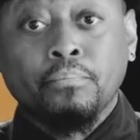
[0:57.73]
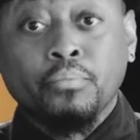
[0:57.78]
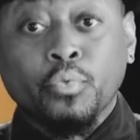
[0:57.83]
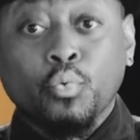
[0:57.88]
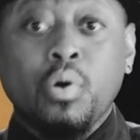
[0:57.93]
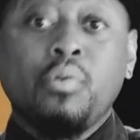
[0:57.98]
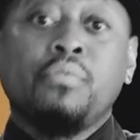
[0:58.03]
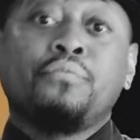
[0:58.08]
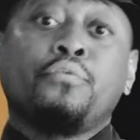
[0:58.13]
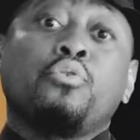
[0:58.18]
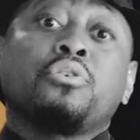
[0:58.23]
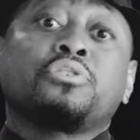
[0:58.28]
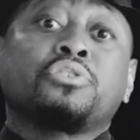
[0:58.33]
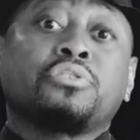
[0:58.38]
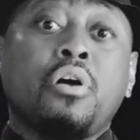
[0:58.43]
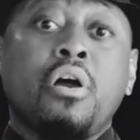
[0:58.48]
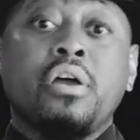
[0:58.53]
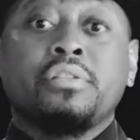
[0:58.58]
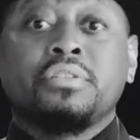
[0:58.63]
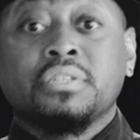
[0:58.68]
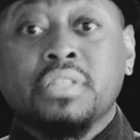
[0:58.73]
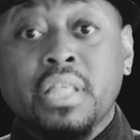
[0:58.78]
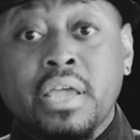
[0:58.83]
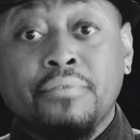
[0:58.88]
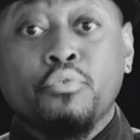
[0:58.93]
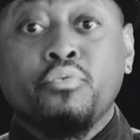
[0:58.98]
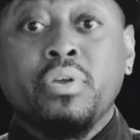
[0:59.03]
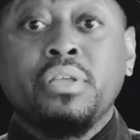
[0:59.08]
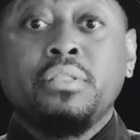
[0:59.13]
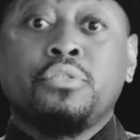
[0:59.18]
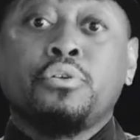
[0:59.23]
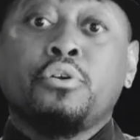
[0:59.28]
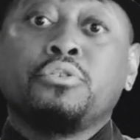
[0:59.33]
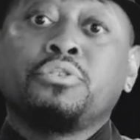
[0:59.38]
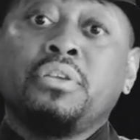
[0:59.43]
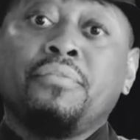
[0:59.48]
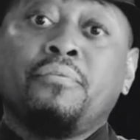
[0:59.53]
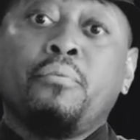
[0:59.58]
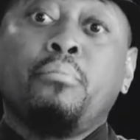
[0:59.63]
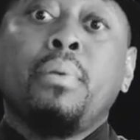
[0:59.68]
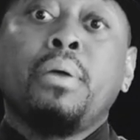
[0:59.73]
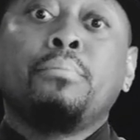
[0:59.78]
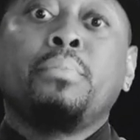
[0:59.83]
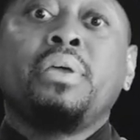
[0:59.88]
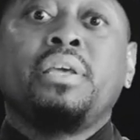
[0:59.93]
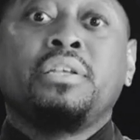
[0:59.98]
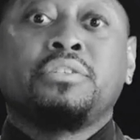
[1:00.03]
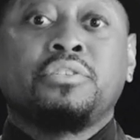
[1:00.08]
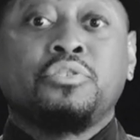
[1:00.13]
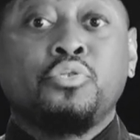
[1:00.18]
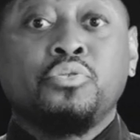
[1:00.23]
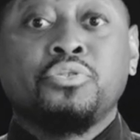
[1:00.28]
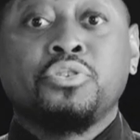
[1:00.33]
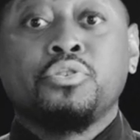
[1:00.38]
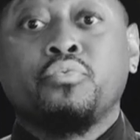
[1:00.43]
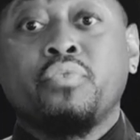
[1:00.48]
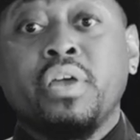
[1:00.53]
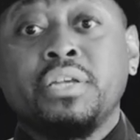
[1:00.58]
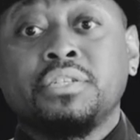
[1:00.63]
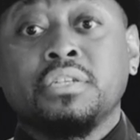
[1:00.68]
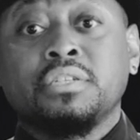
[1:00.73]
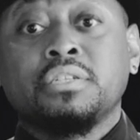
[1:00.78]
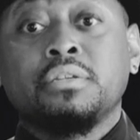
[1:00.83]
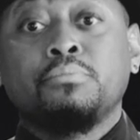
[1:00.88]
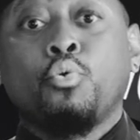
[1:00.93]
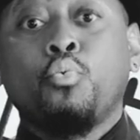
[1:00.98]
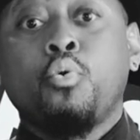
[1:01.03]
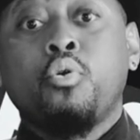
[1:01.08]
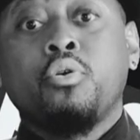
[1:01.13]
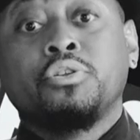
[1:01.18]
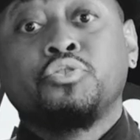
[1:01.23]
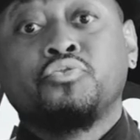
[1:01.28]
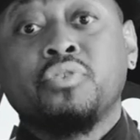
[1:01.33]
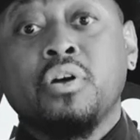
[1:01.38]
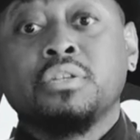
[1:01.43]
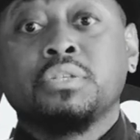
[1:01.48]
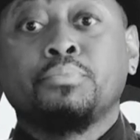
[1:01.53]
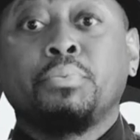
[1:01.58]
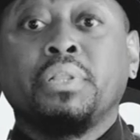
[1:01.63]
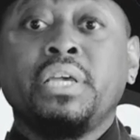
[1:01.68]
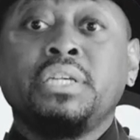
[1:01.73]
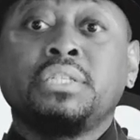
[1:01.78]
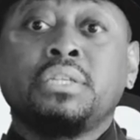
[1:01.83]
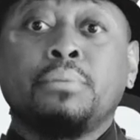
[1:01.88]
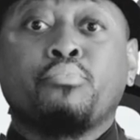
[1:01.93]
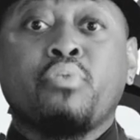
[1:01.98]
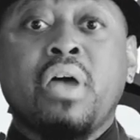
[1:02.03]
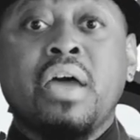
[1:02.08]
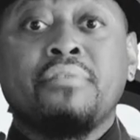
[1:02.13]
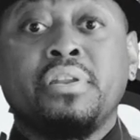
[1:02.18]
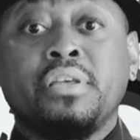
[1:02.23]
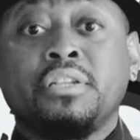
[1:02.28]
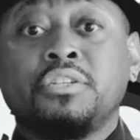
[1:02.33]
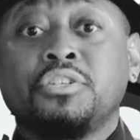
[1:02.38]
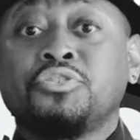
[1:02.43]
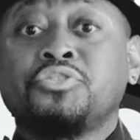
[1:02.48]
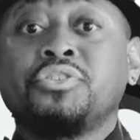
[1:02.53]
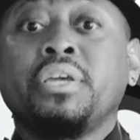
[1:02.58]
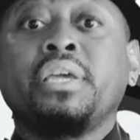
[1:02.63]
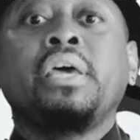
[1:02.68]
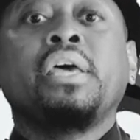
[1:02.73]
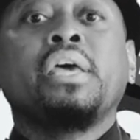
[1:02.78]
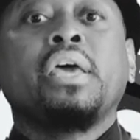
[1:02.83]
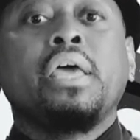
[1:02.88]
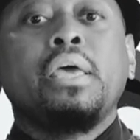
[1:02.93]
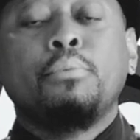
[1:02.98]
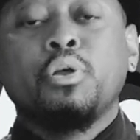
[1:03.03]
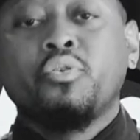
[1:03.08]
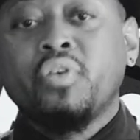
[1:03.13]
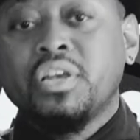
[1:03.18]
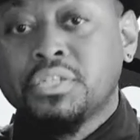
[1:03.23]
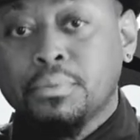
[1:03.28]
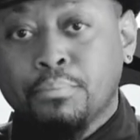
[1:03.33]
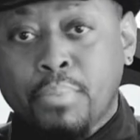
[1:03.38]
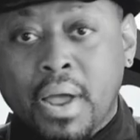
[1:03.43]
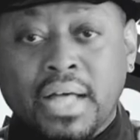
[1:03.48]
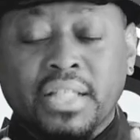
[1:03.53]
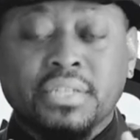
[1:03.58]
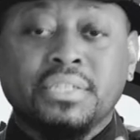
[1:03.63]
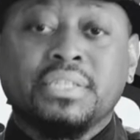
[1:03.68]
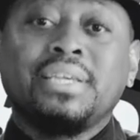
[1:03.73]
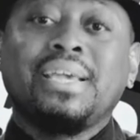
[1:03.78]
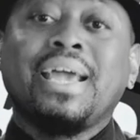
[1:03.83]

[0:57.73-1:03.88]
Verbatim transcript: Well, for a start, slavery, the thirteenth Amendment, institutional racism, the war on drugs, police and private industry, immigration policy,